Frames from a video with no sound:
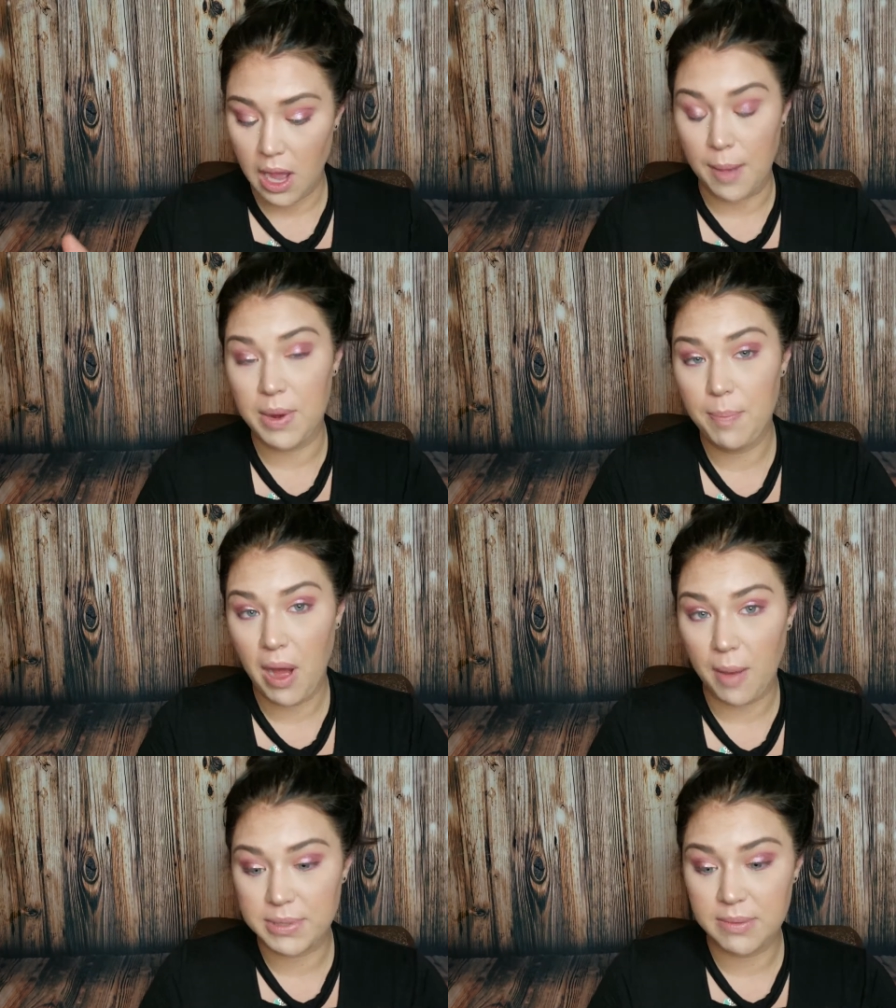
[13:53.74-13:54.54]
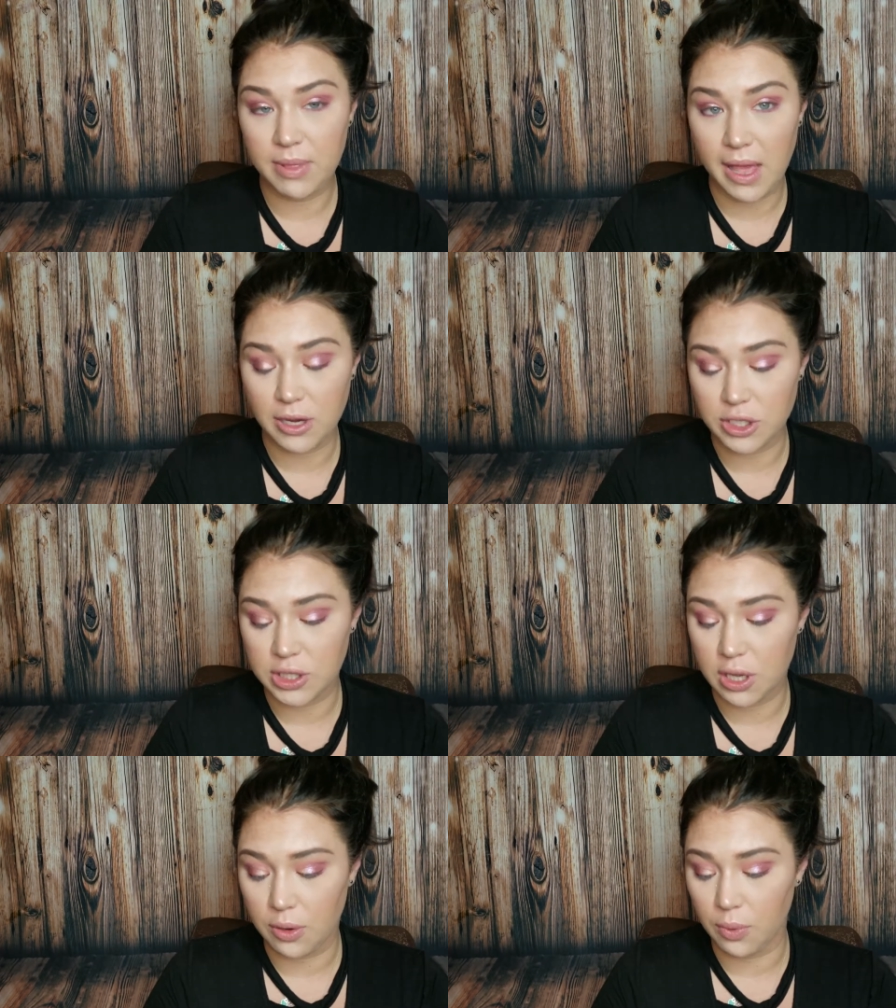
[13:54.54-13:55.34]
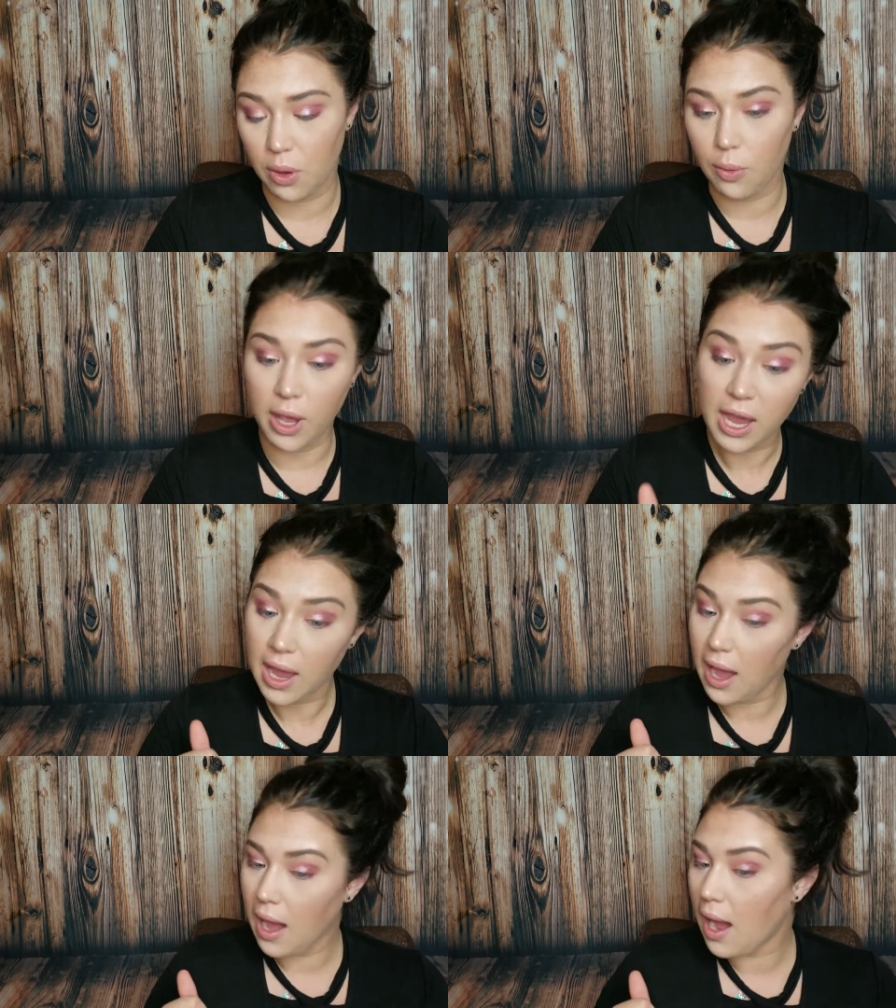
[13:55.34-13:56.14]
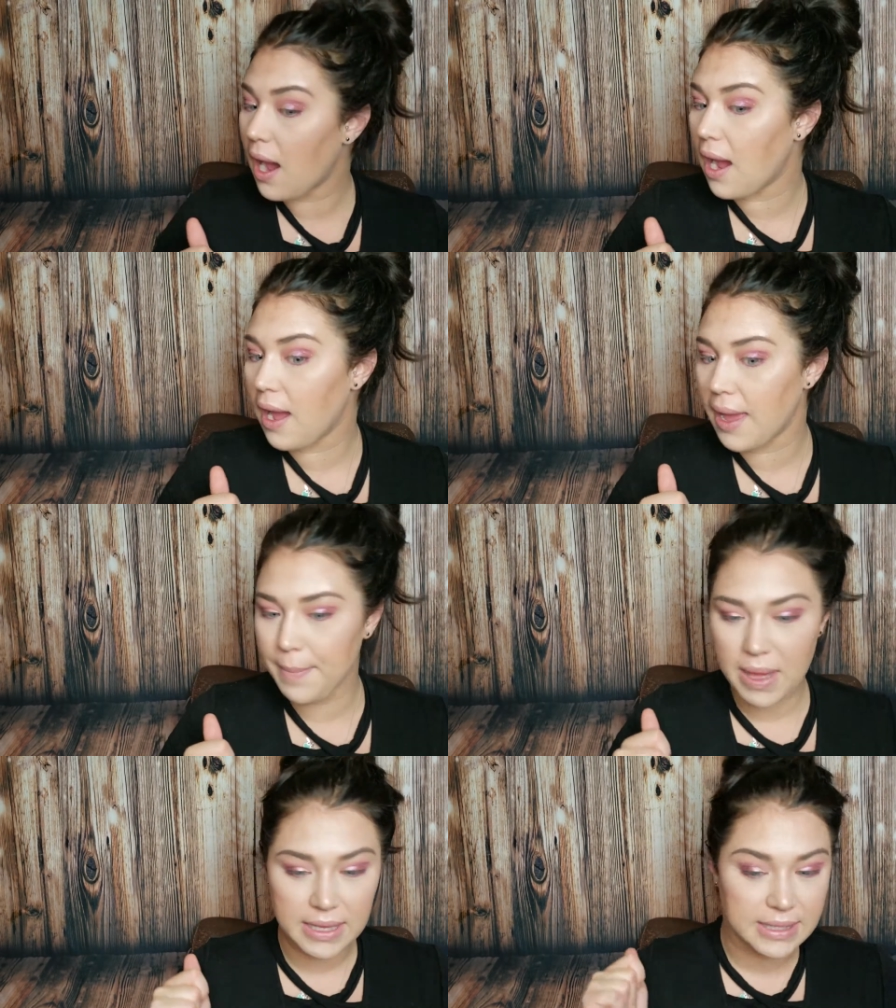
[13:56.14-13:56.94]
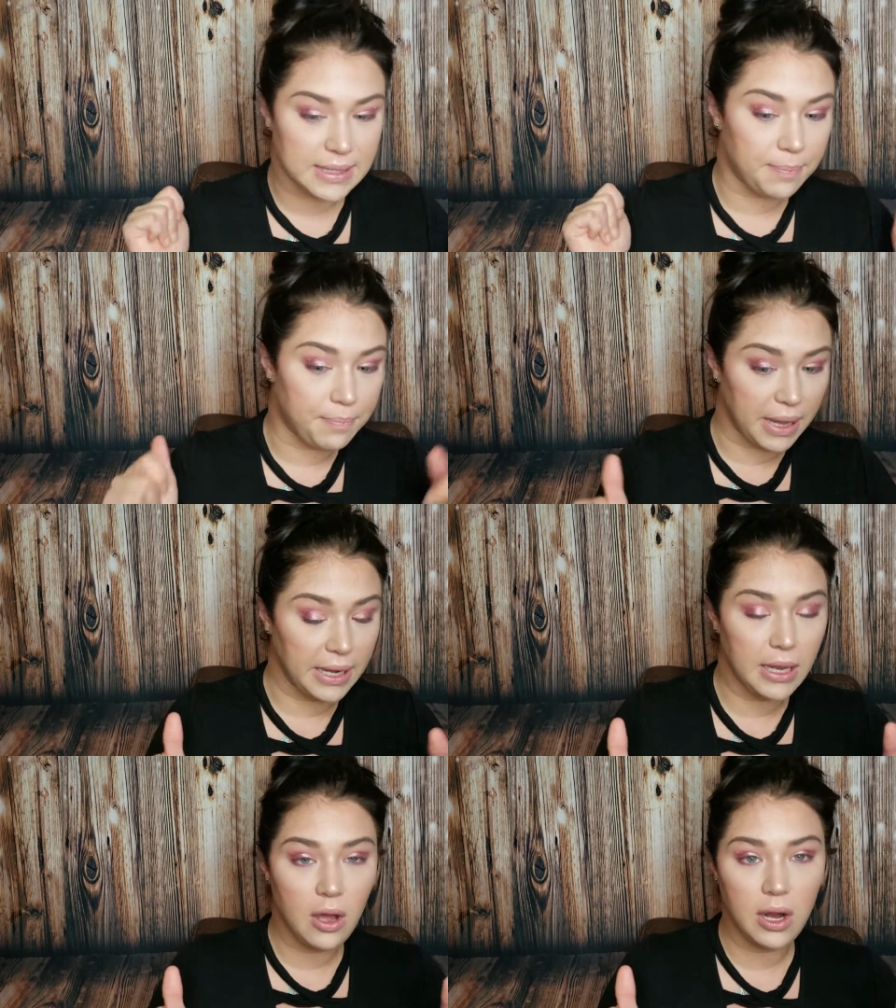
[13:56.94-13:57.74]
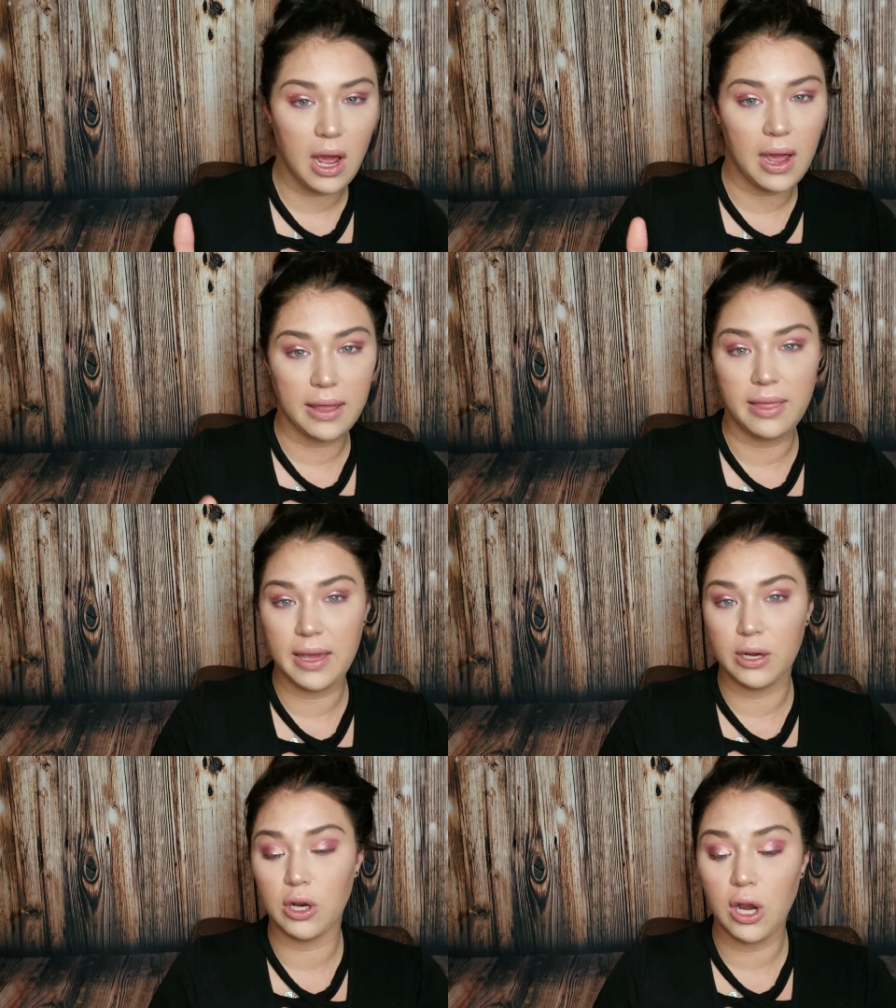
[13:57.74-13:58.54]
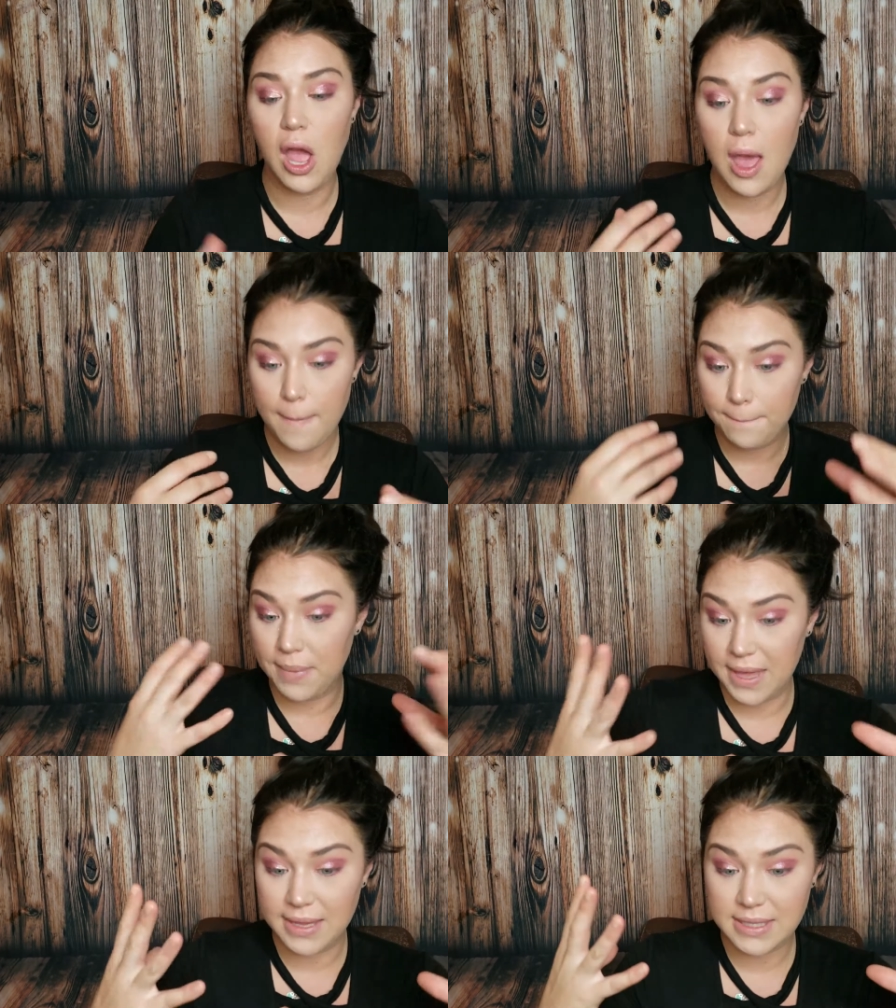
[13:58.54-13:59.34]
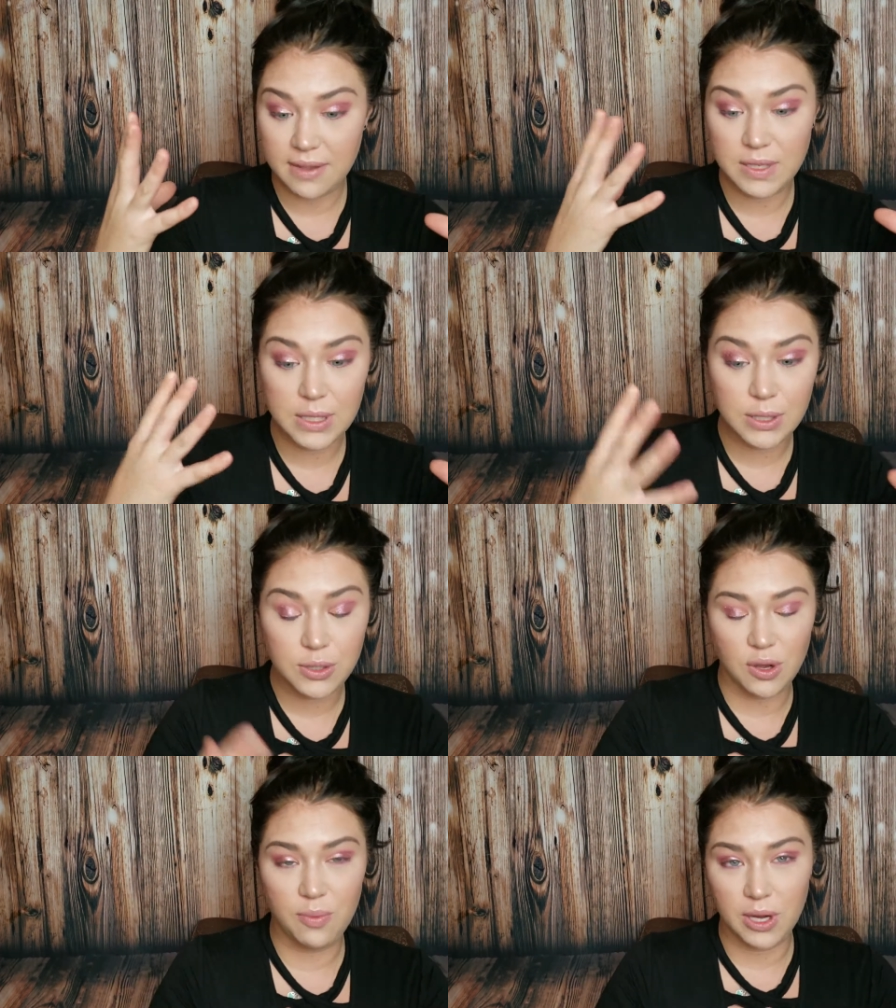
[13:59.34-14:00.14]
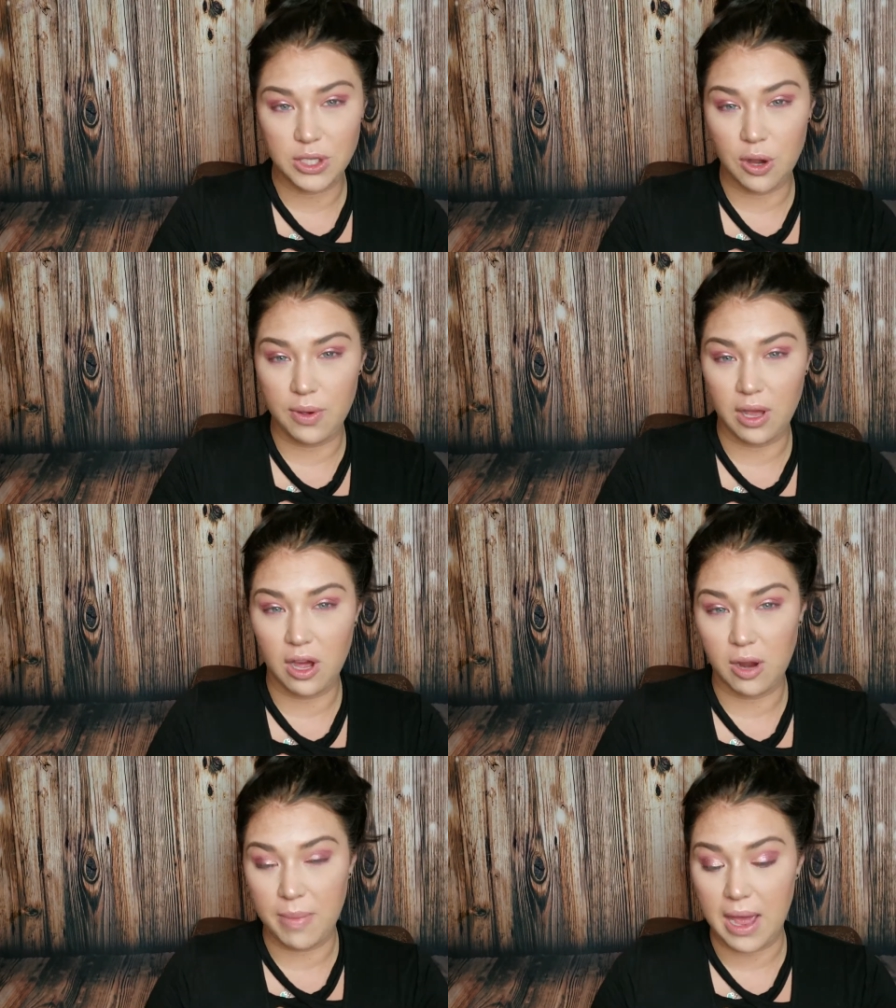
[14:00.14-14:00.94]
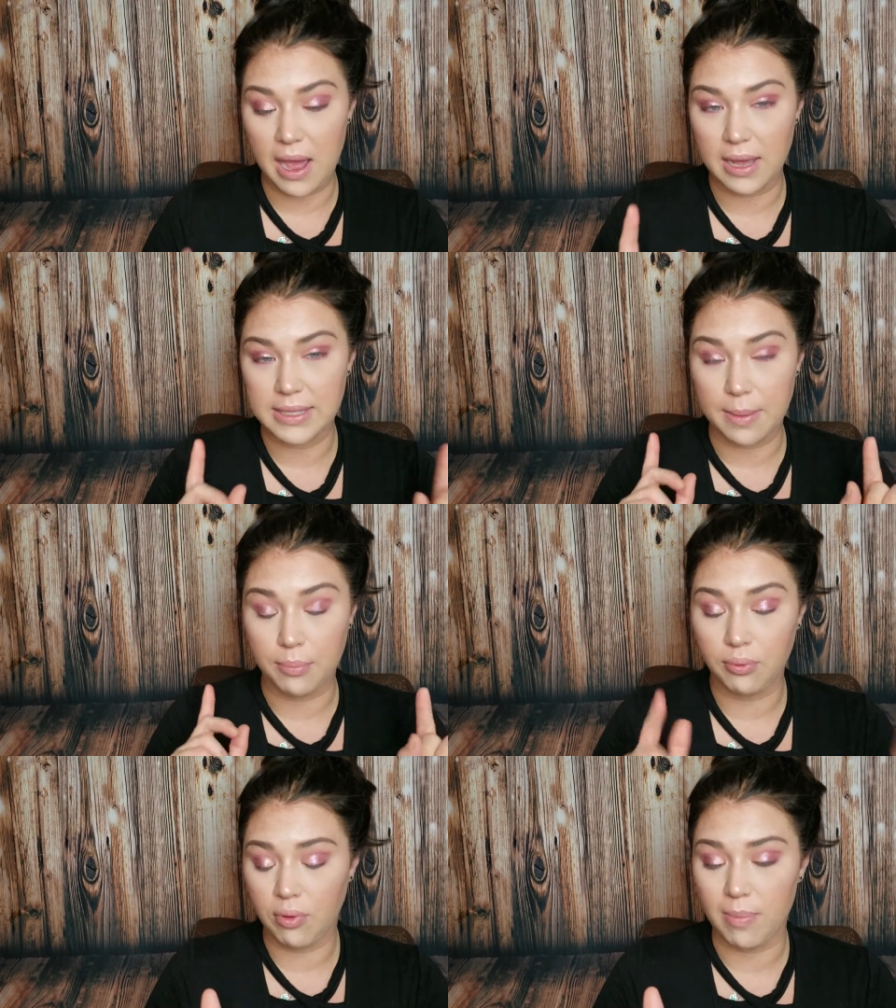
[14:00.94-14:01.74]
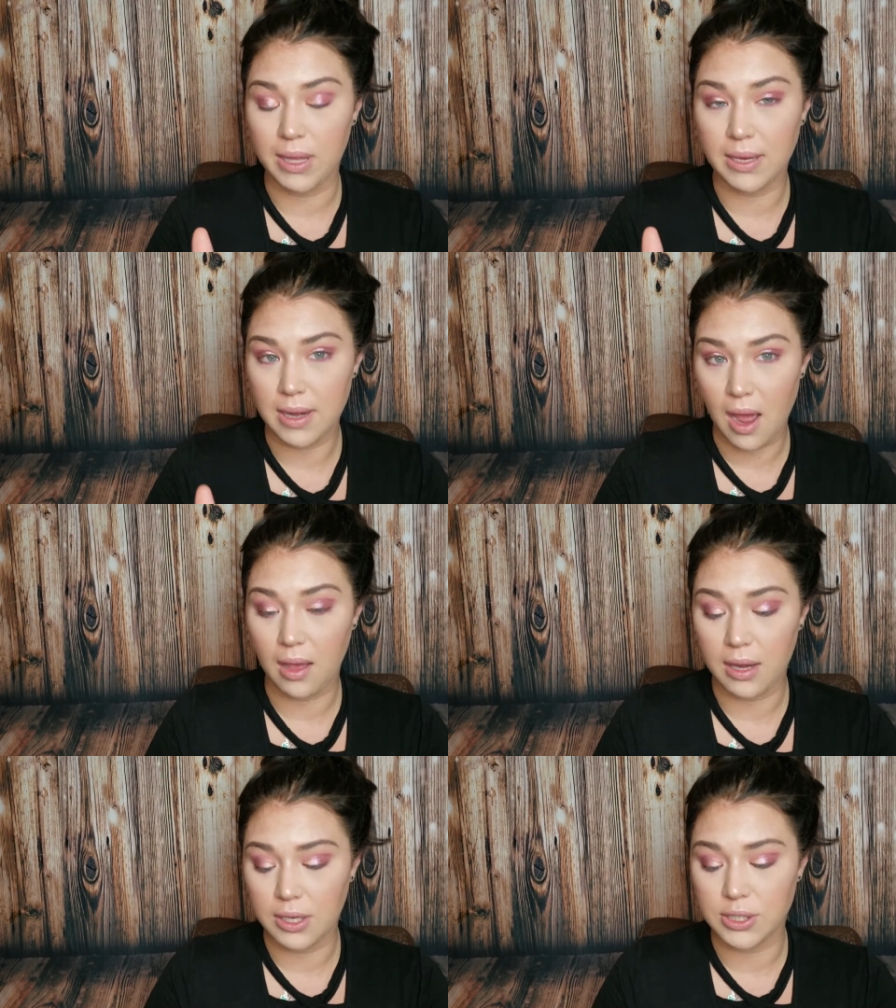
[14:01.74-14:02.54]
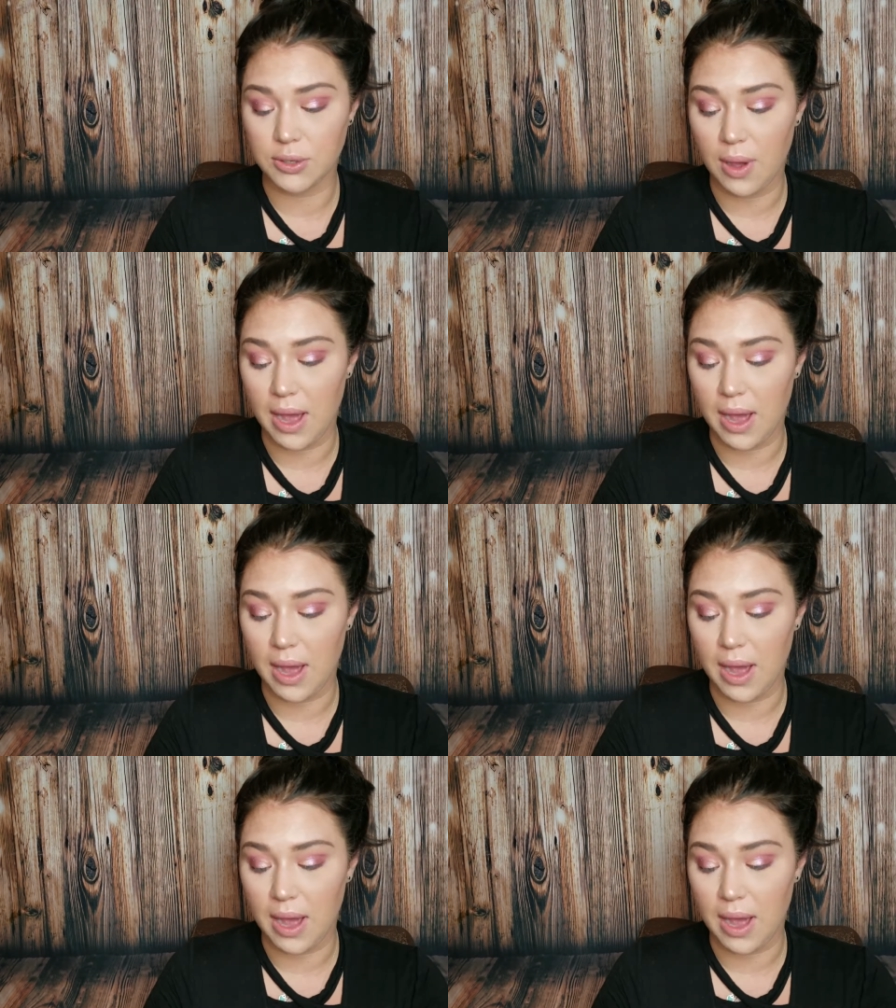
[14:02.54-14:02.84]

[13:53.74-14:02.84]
I'm gonna pop some lashes on real quick. I'm debating on eyeliner because I have so much going on on my eyes. I'm probably not gonna do